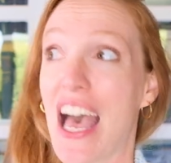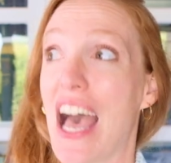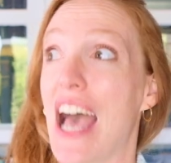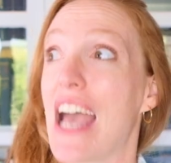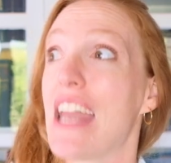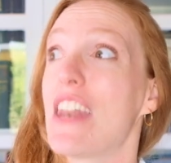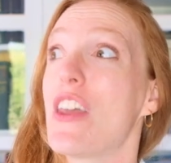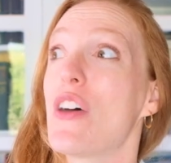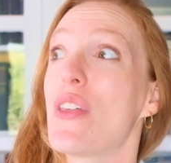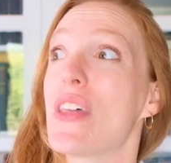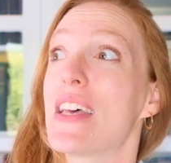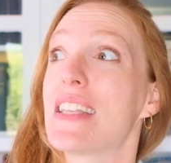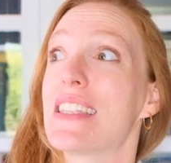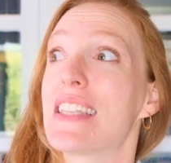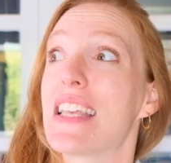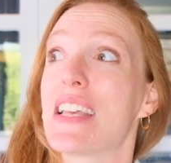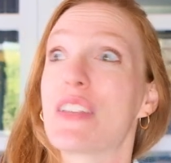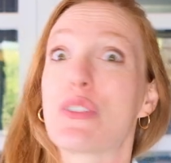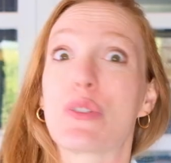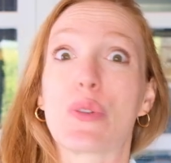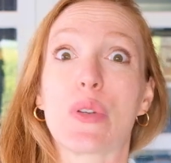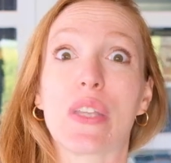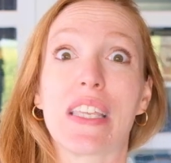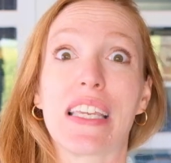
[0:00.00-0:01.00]
I know that
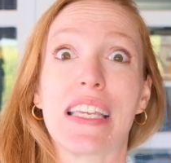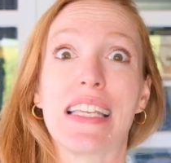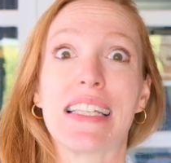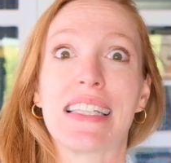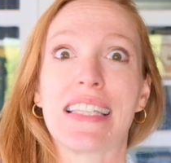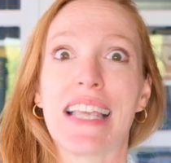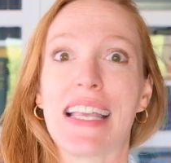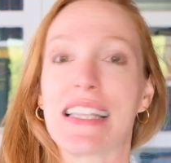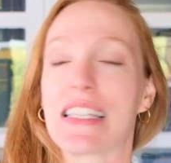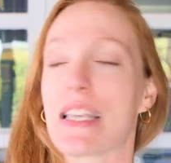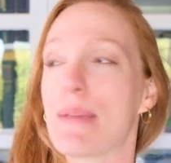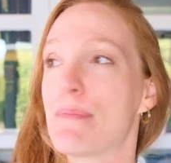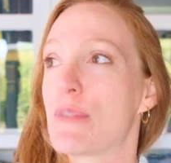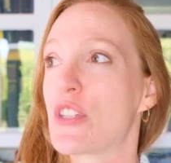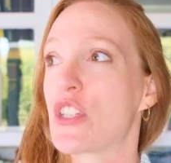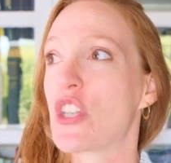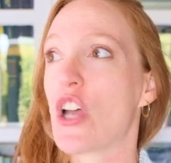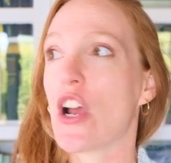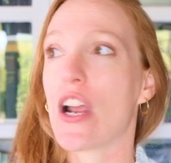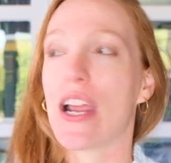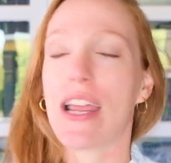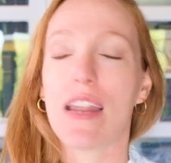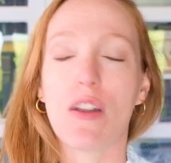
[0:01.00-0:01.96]
sounds really intense. I'm sorry,